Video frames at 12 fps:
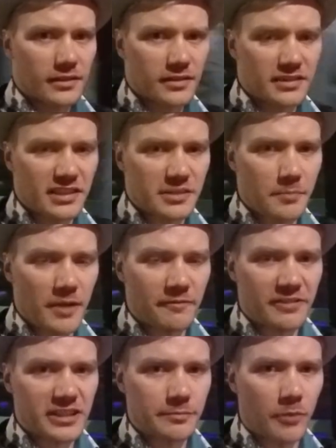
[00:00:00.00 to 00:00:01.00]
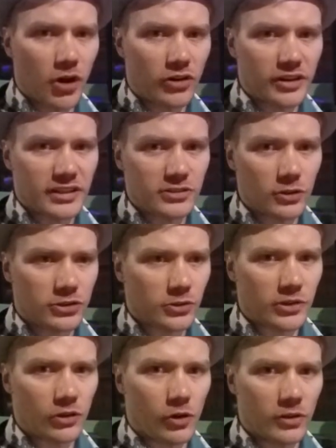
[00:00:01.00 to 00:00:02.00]
This is Memphis Bar. It's
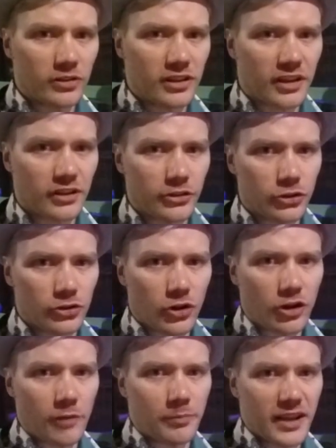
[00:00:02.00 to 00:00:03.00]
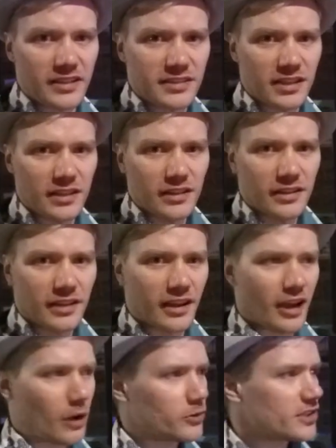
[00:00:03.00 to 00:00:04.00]
also an old Grünerløkka place.
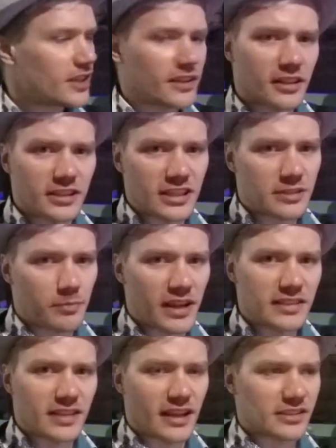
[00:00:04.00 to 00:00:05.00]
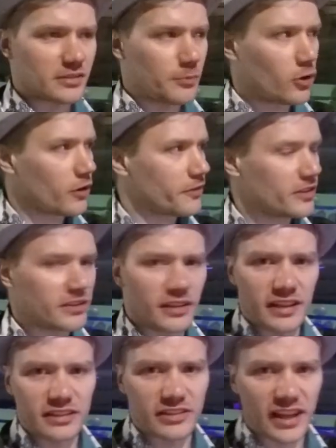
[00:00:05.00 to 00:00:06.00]
I would say that this place has more of an
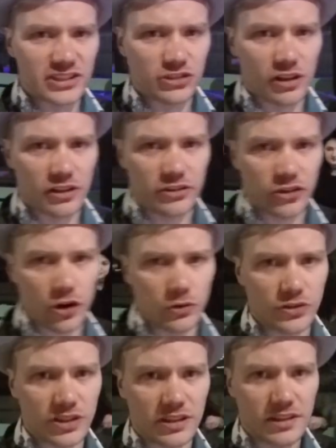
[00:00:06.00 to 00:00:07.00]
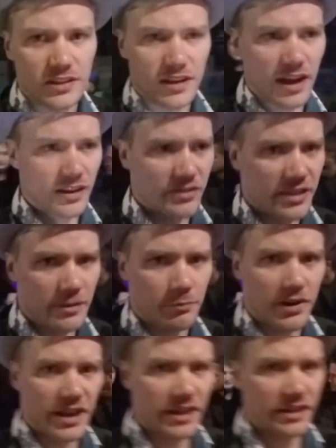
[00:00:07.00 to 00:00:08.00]
international crowd, and they
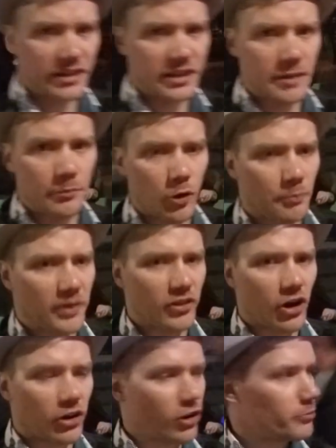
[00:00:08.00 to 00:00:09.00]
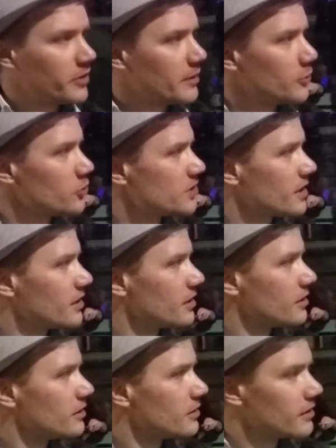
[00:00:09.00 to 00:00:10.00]
play hip-hop and R&B music.
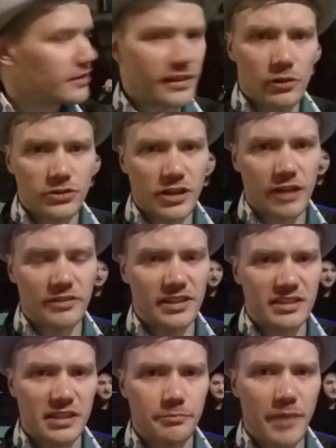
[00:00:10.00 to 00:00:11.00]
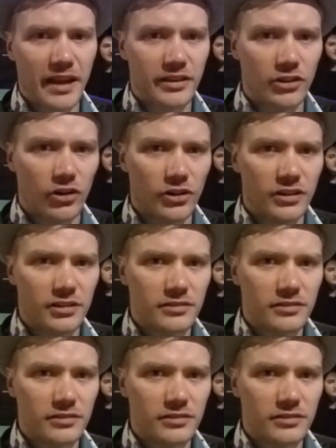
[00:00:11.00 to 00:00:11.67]
They also have a decent backyard.